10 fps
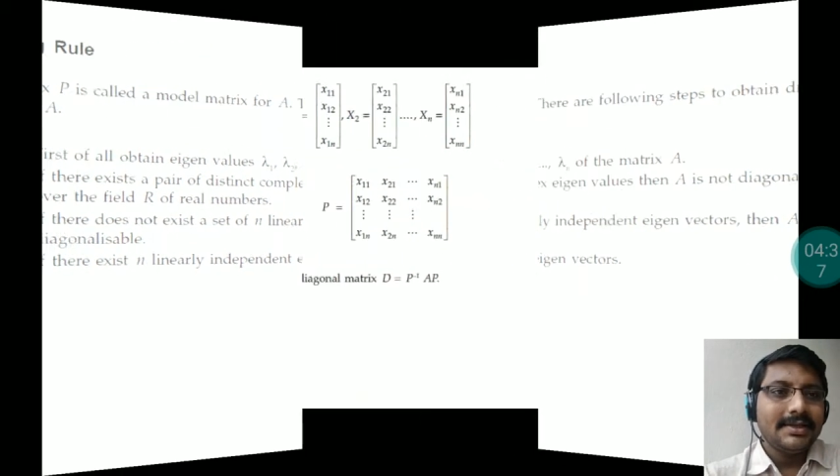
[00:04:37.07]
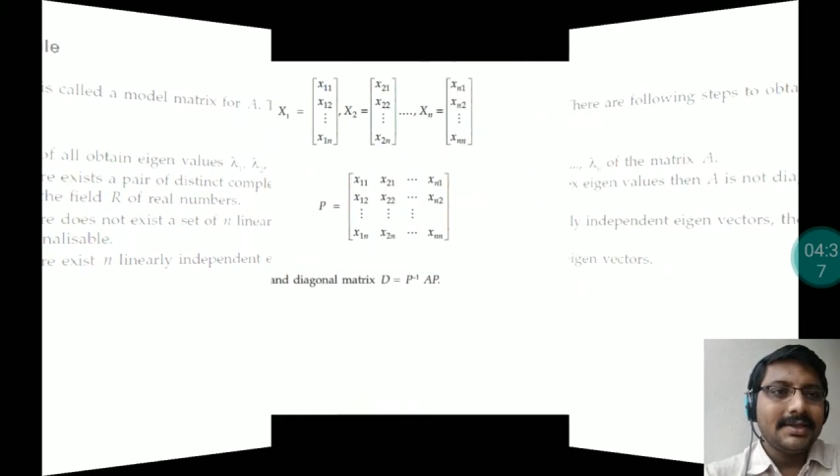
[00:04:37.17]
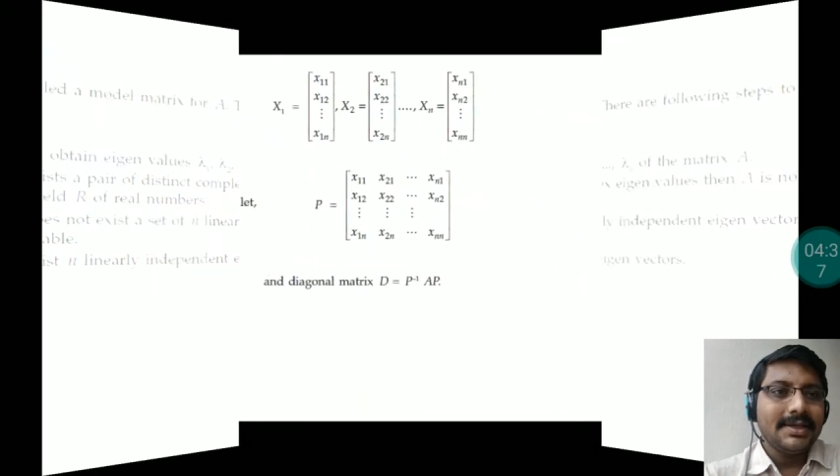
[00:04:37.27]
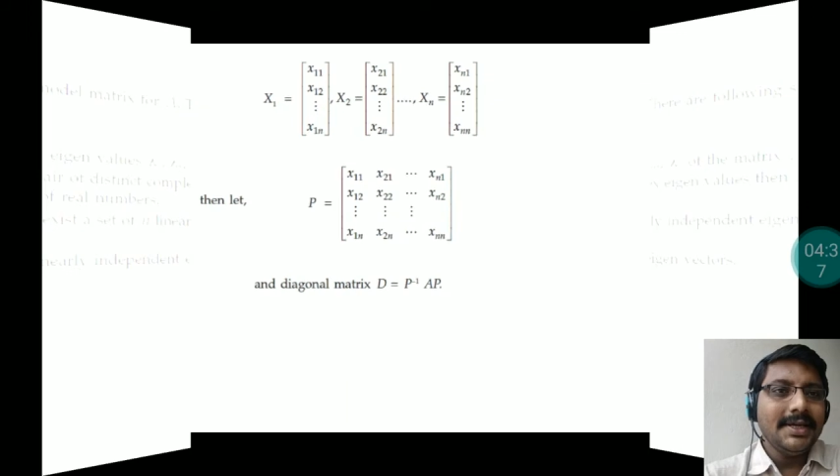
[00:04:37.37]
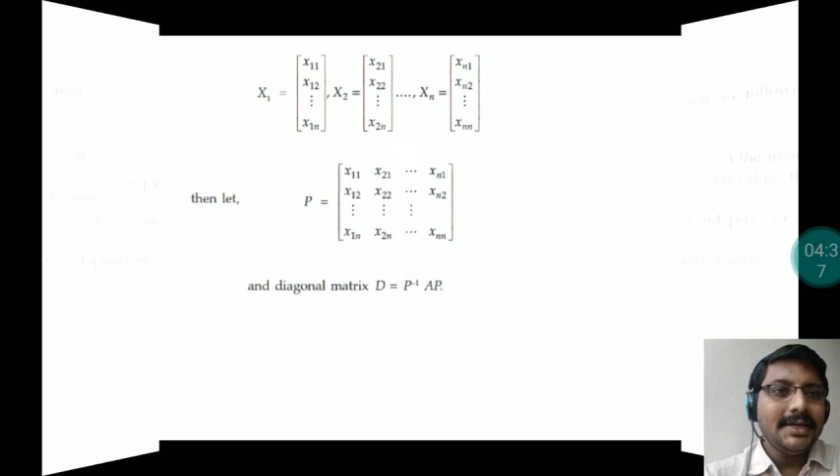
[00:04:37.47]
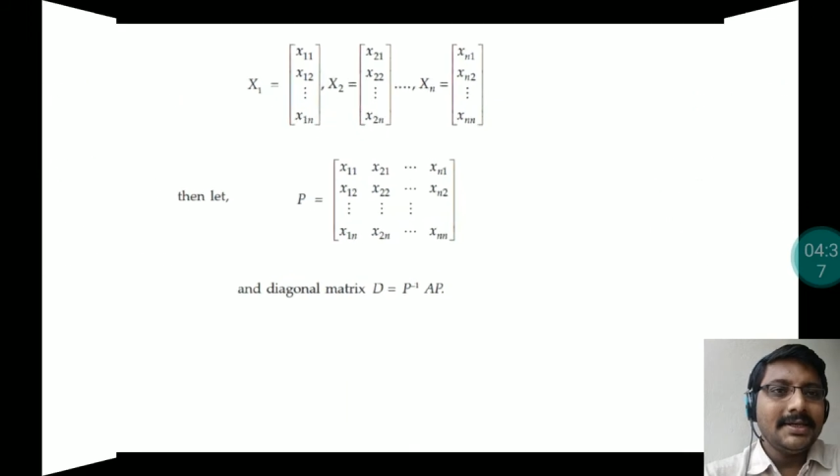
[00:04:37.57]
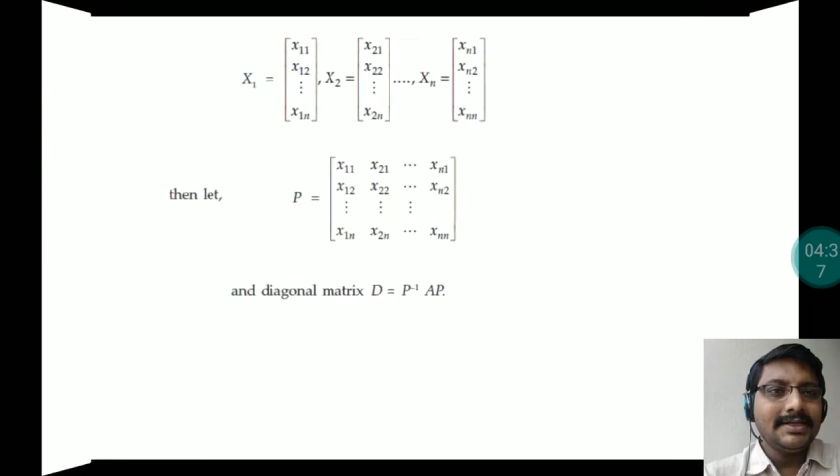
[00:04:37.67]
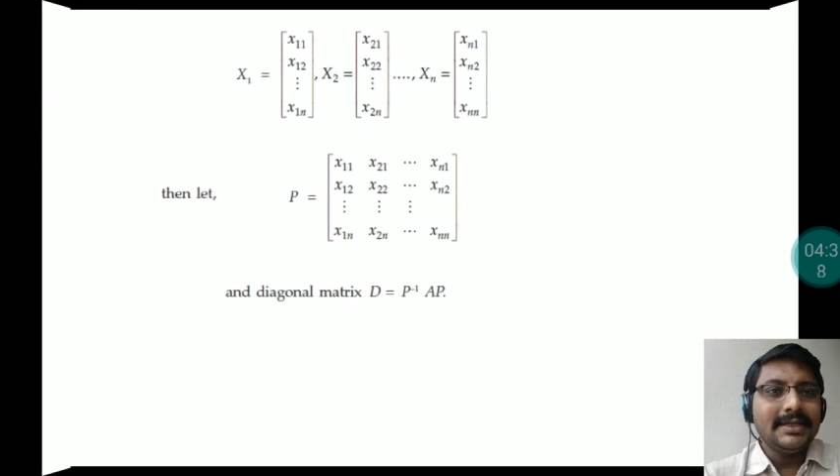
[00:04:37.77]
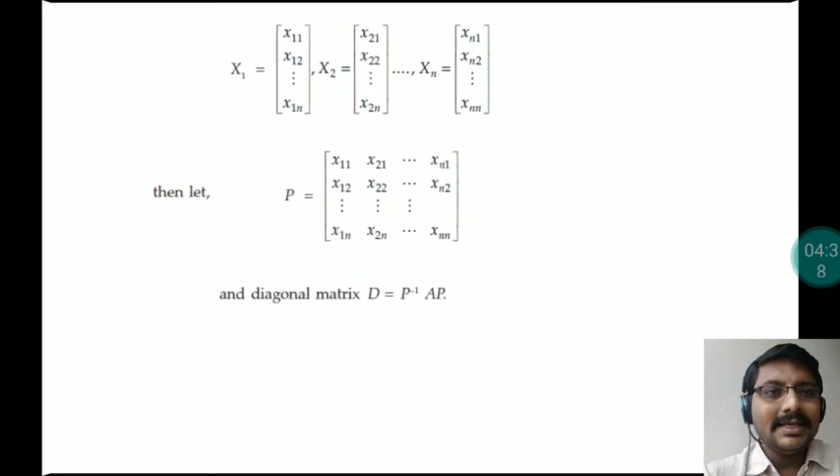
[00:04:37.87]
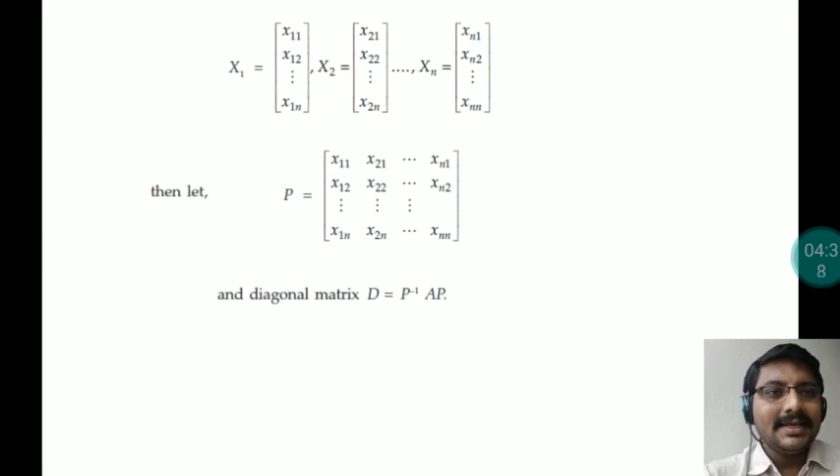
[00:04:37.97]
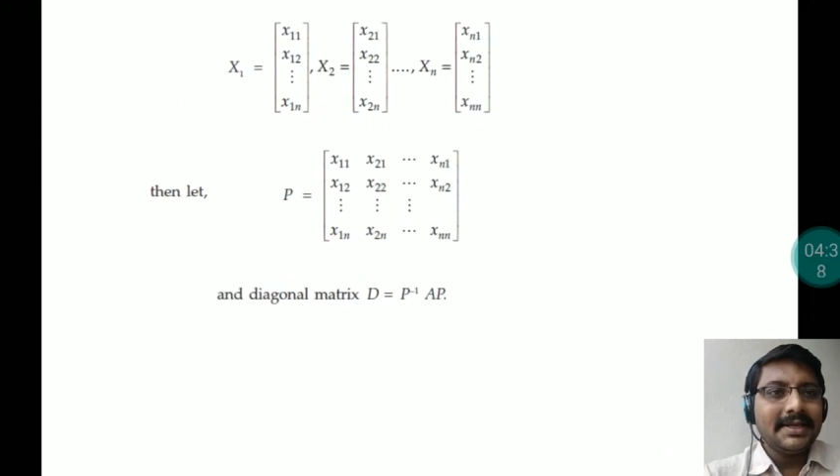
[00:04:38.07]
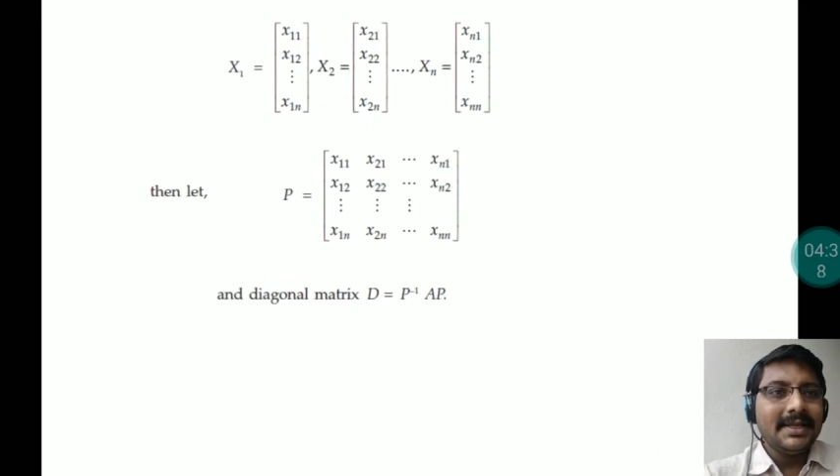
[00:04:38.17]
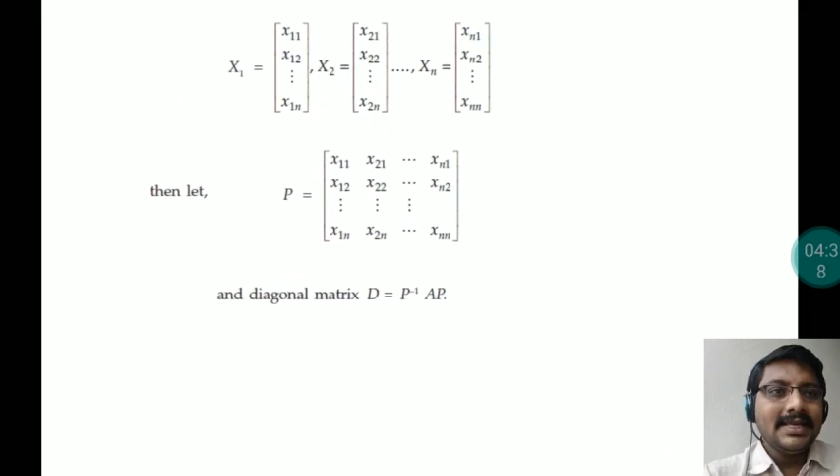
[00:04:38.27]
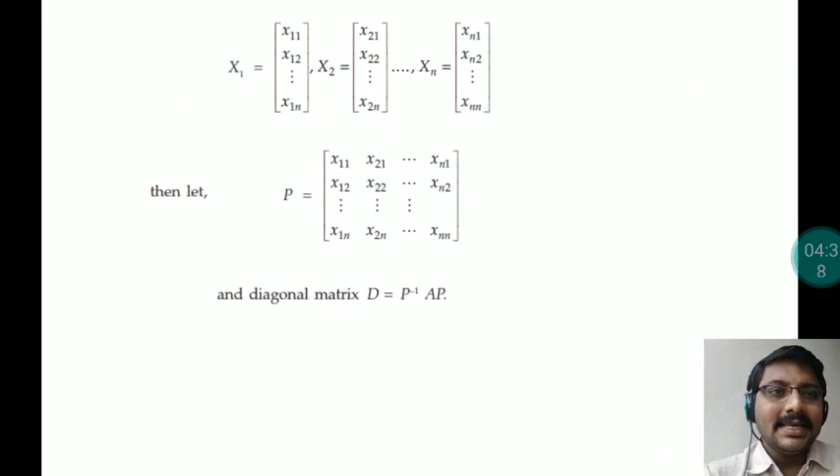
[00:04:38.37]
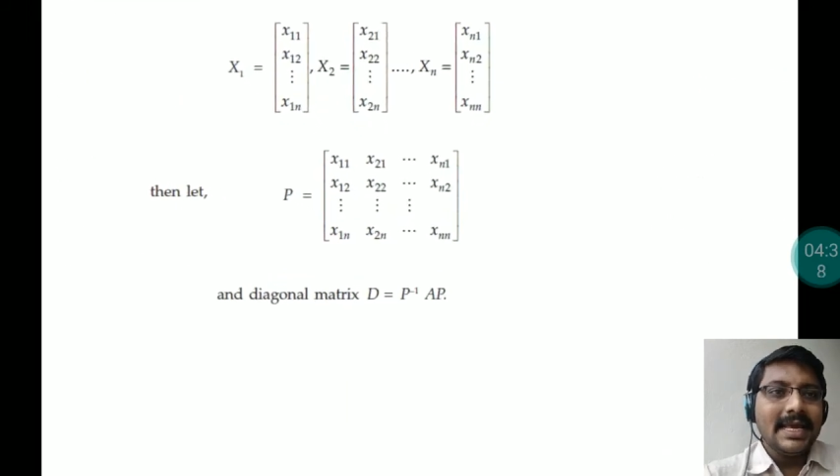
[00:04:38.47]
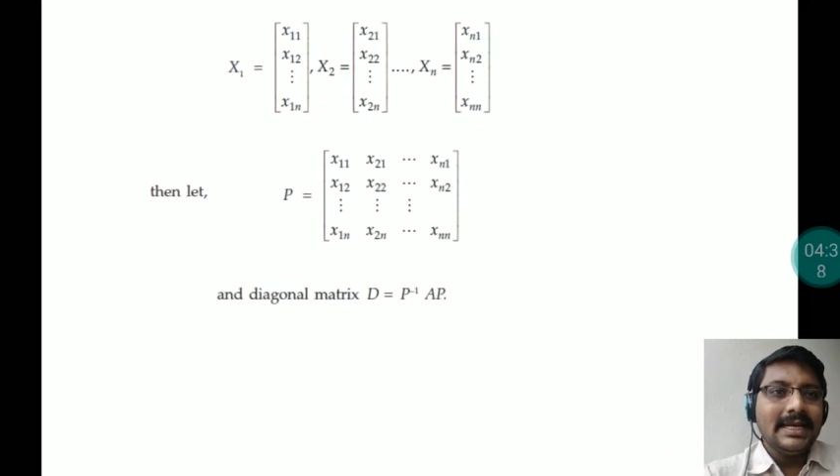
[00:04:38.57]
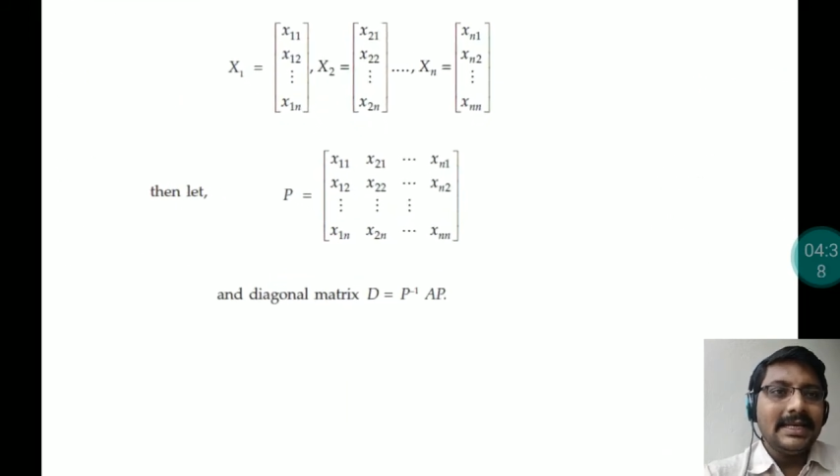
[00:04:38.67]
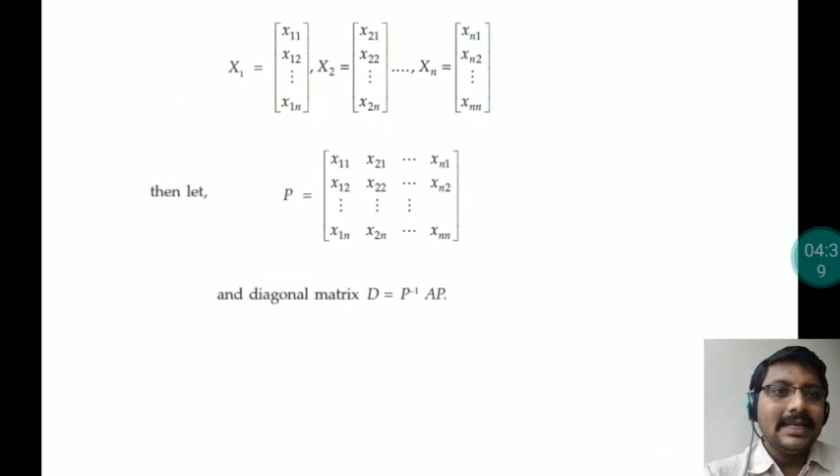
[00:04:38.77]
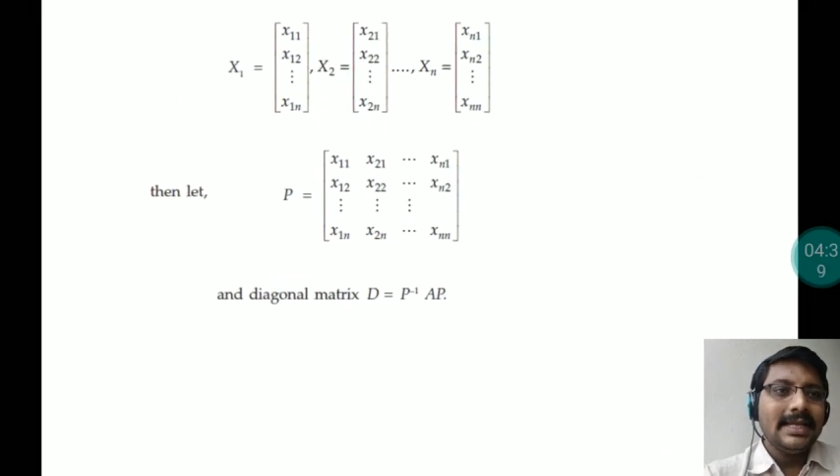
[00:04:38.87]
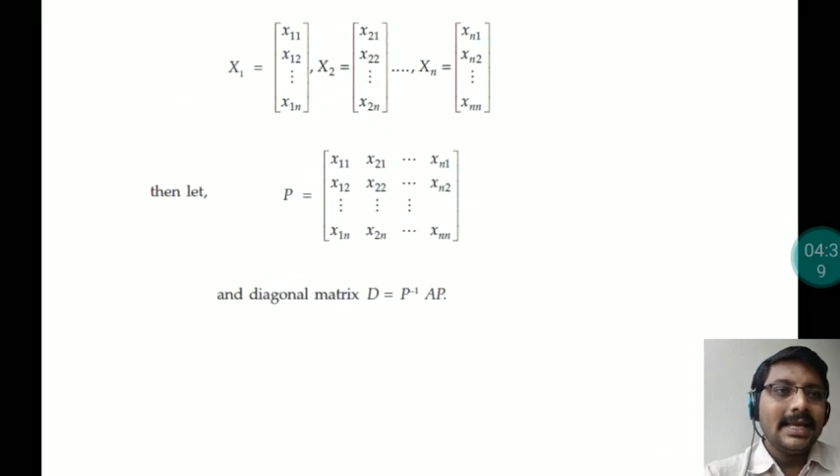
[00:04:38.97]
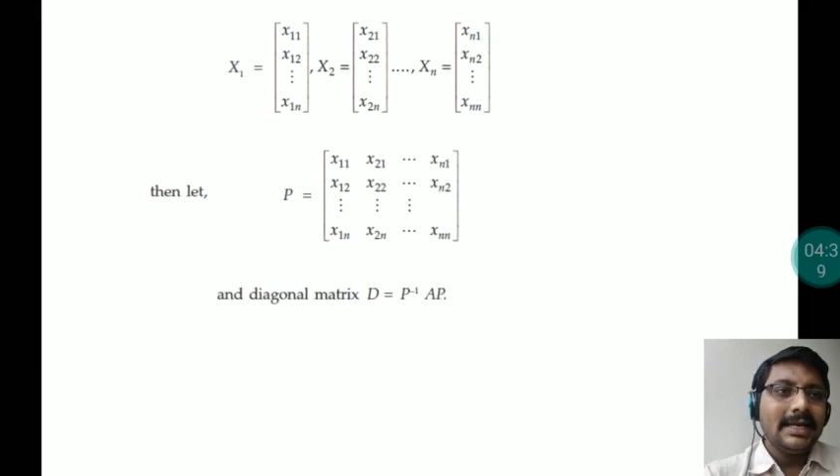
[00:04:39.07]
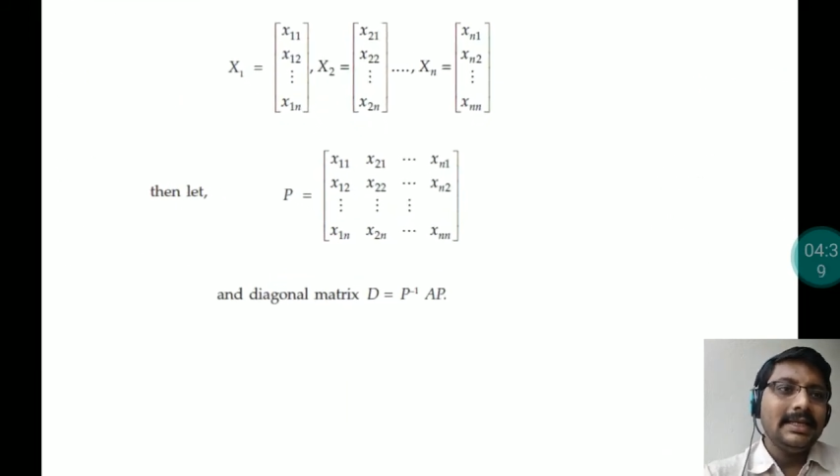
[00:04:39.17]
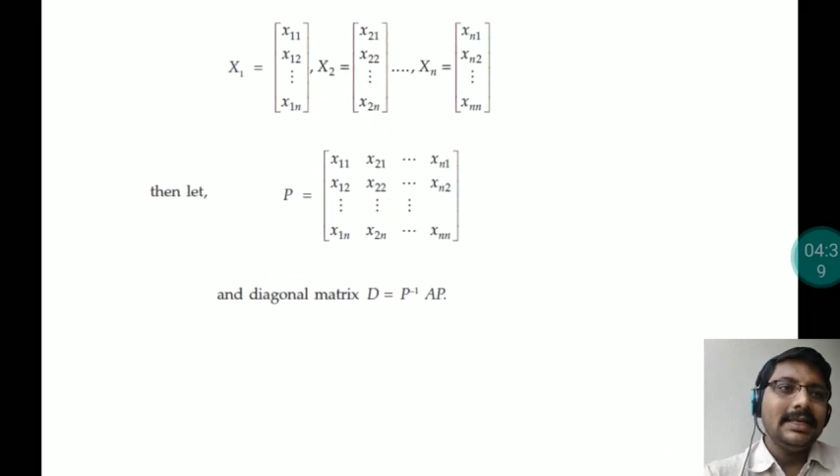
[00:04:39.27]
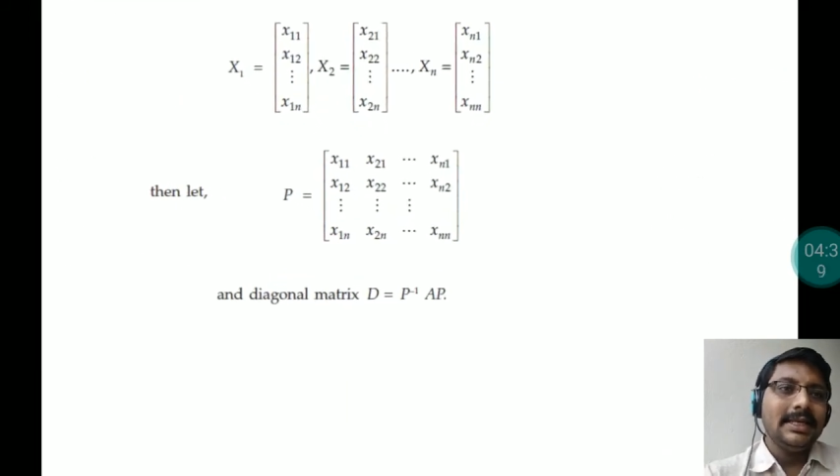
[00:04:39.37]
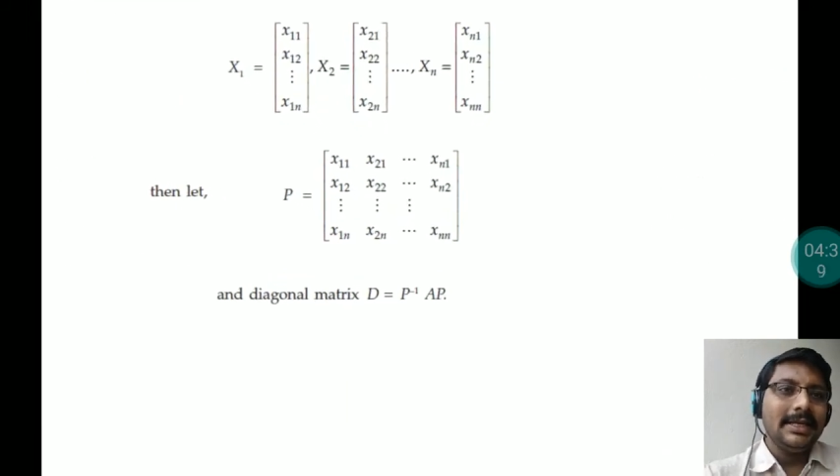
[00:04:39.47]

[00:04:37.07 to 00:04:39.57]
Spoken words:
So here these are the n linearly